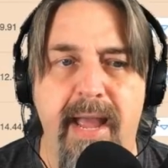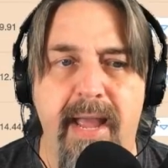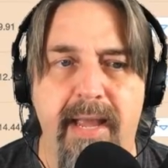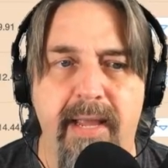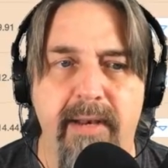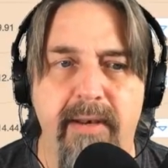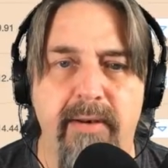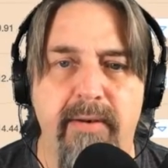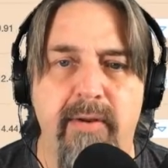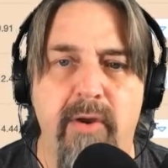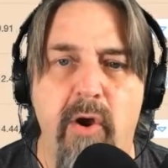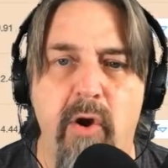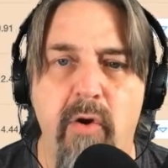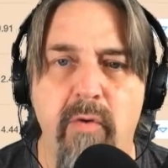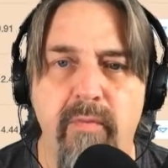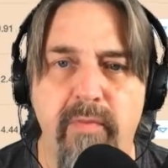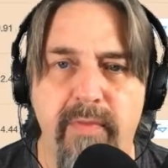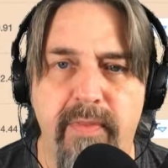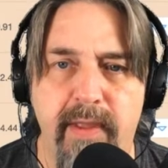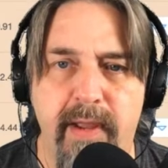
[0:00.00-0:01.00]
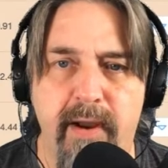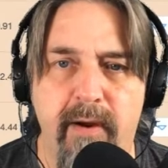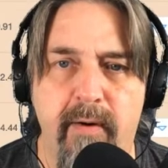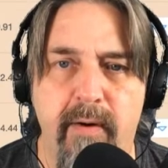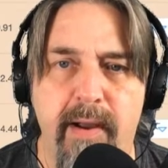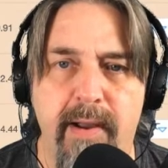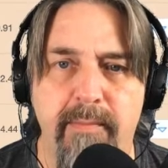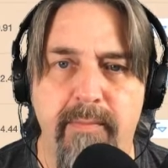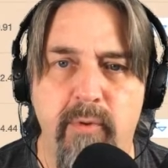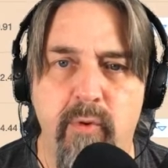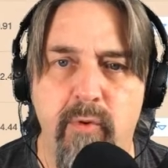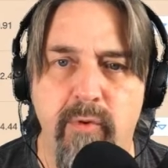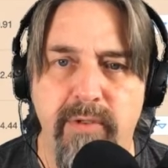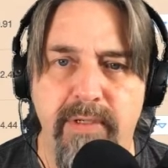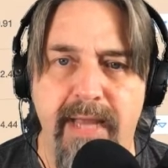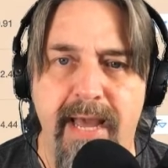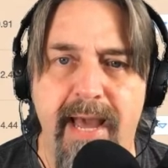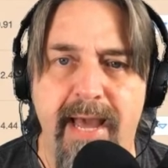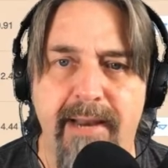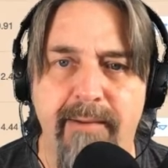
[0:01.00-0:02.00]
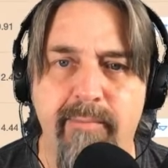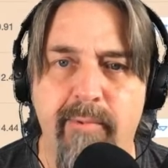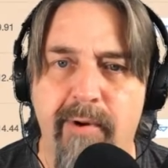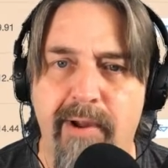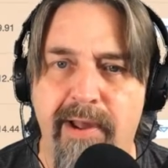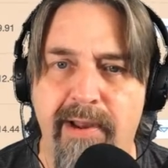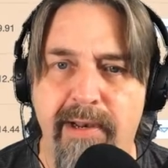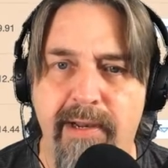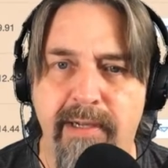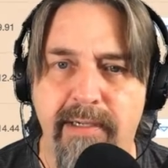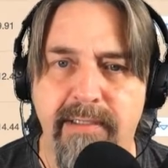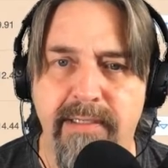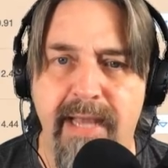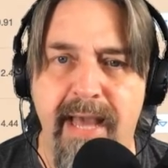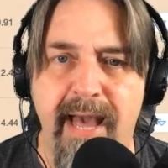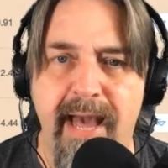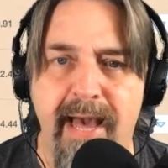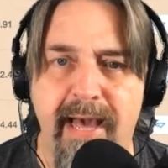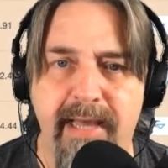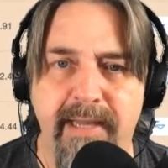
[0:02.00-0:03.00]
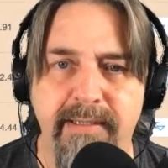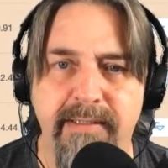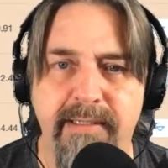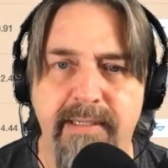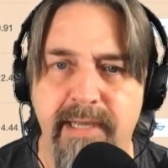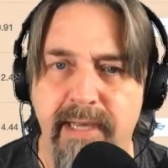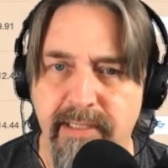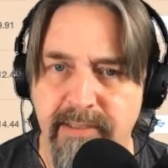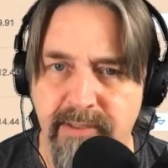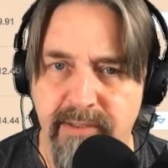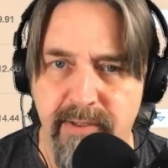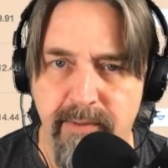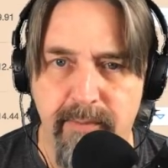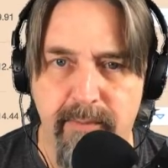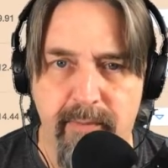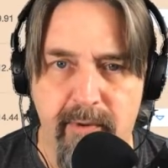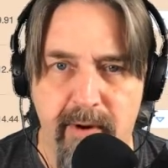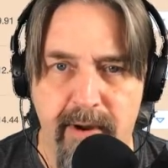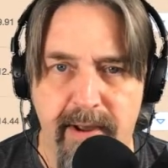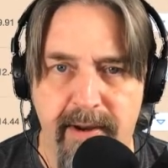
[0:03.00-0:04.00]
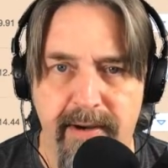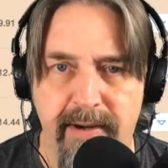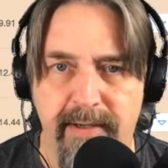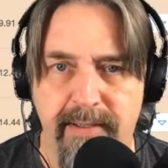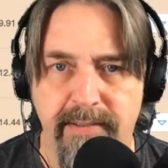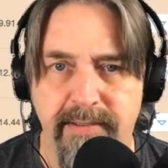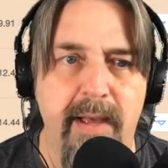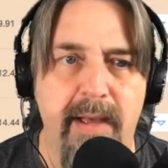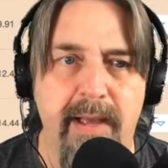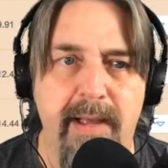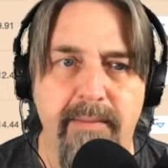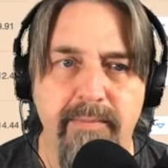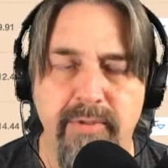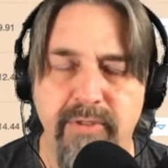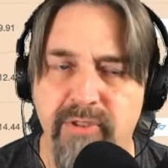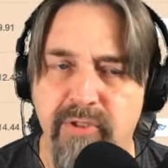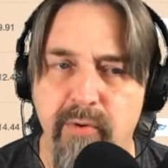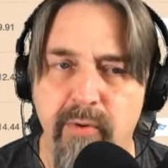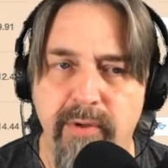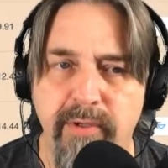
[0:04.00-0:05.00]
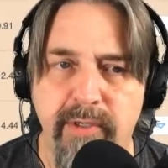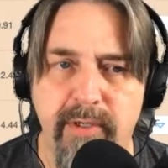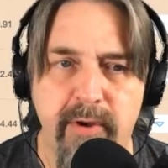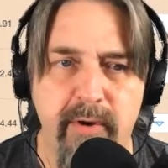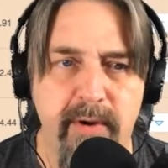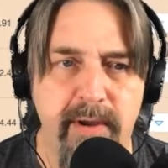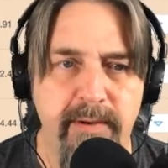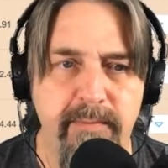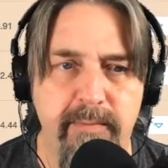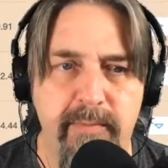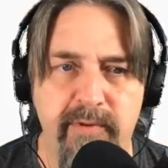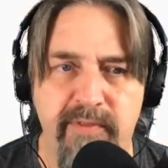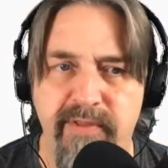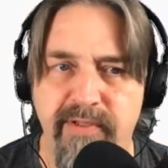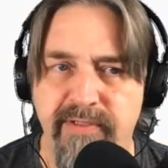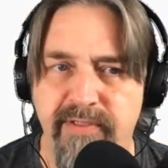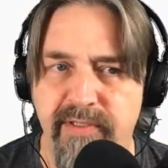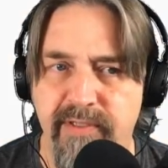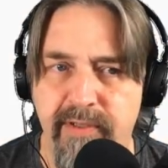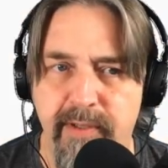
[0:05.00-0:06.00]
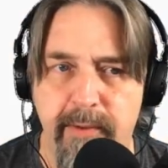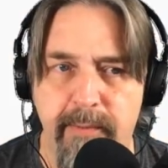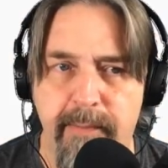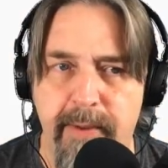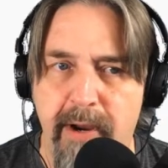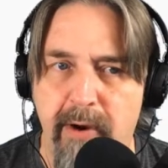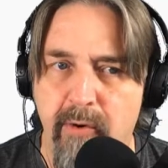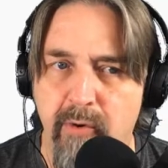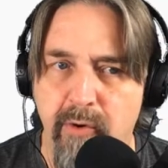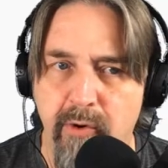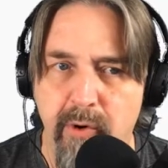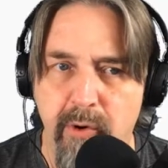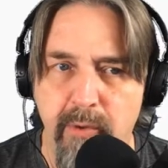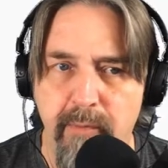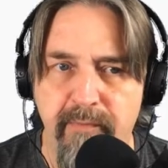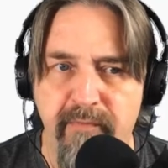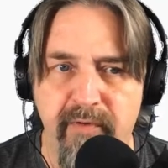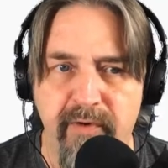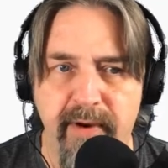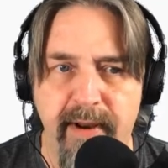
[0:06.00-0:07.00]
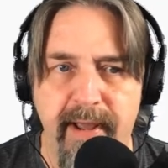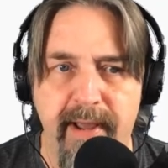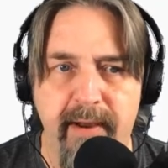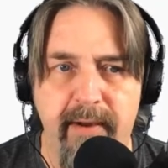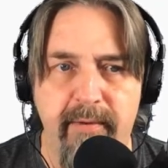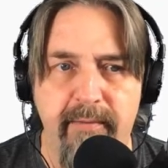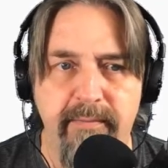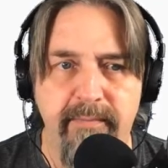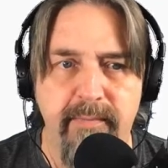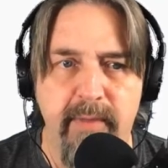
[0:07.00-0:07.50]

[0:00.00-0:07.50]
And over there, I'm going to add product, add custom product. I'm just going to go ahead and put this in the apparel group for now.